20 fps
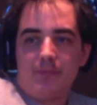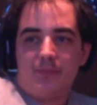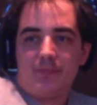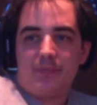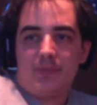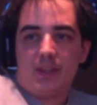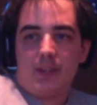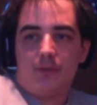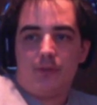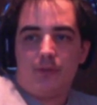
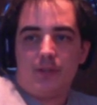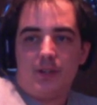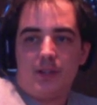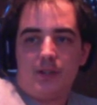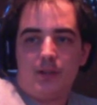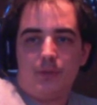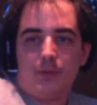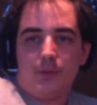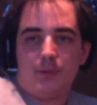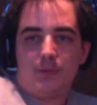If
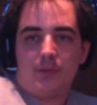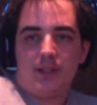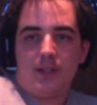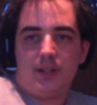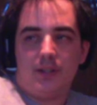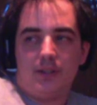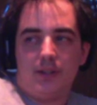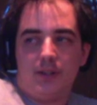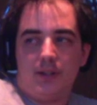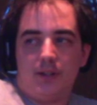Freako don't get
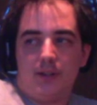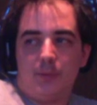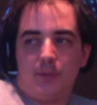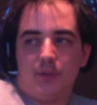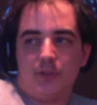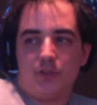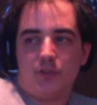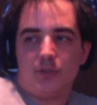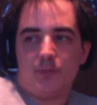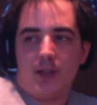in here, I'm
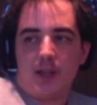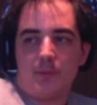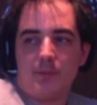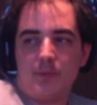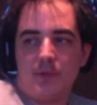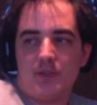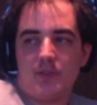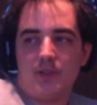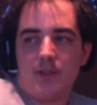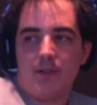going to smack
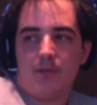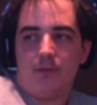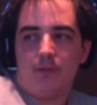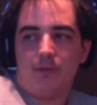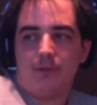myself.